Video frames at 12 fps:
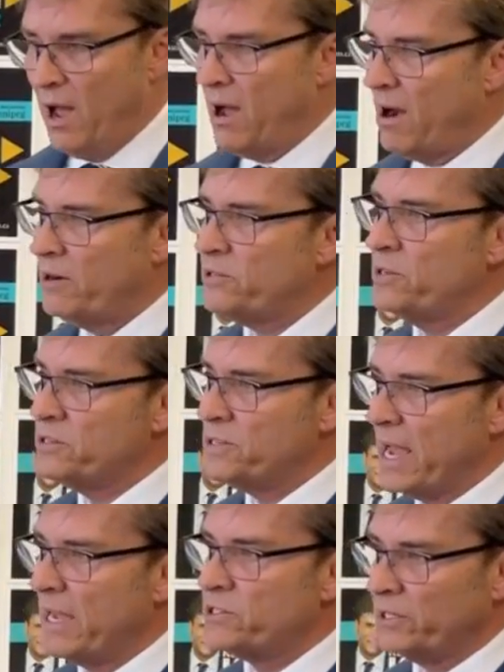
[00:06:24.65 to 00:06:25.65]
Ours is
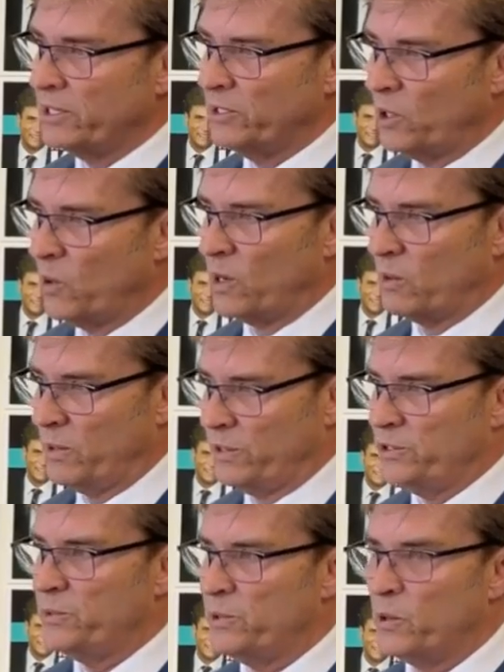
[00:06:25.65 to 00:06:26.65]
actually lower when
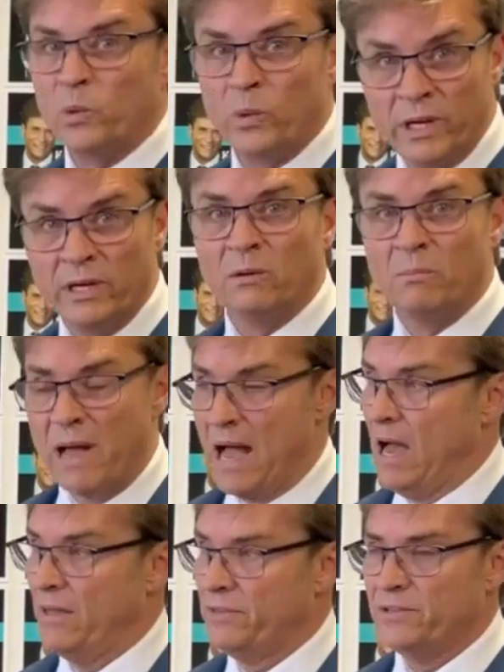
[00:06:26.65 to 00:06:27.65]
you do the real
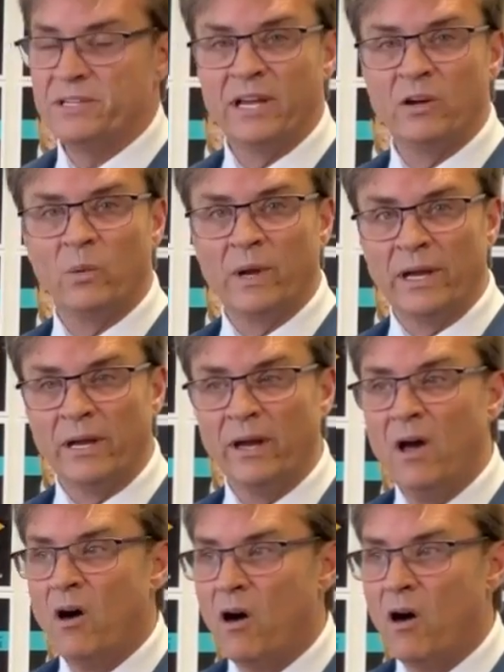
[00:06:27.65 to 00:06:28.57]
math and take away